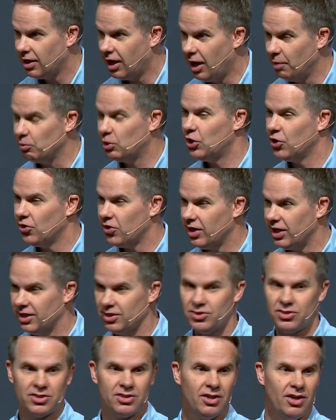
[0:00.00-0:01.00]
I'm
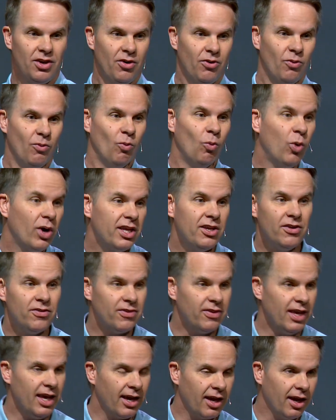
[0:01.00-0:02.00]
curious. What do you
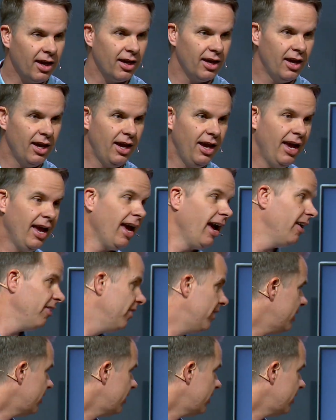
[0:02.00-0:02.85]
think? And